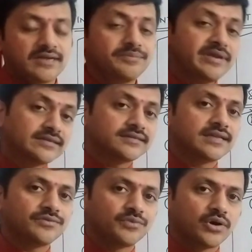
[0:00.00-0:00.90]
It means
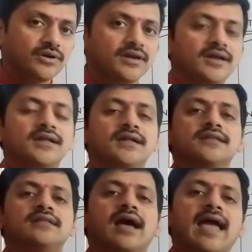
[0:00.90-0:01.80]
that what?
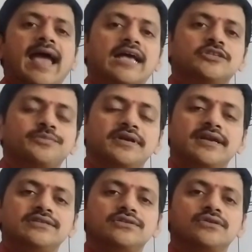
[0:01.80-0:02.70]
The
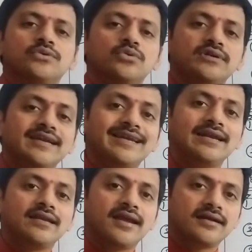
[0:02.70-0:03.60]
aspirants who
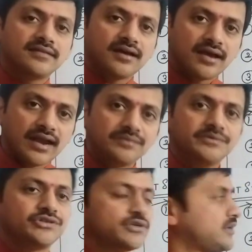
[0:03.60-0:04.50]
didn't get the
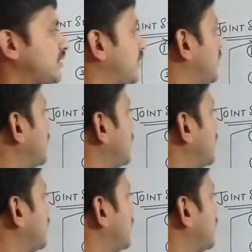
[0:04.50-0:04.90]
admission